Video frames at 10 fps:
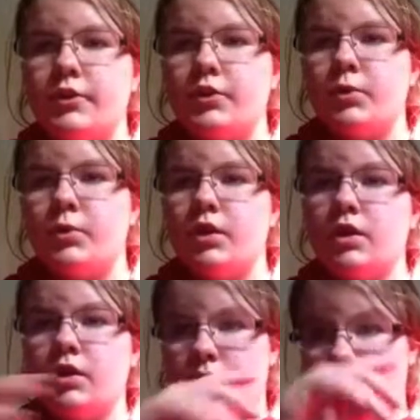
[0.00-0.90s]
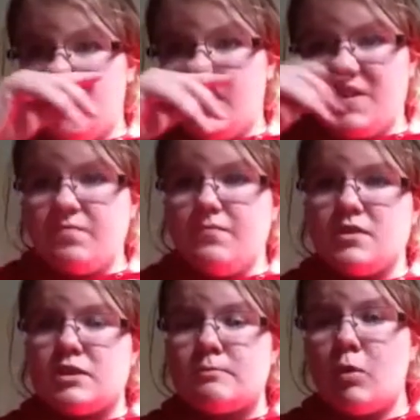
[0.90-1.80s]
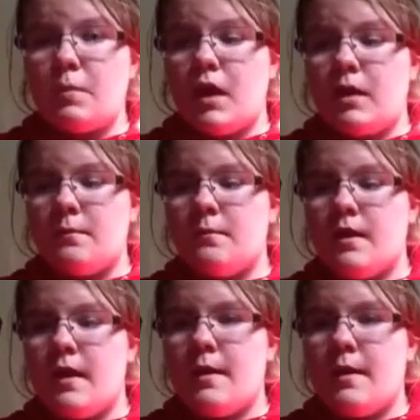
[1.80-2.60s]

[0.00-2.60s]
your smoke bomb,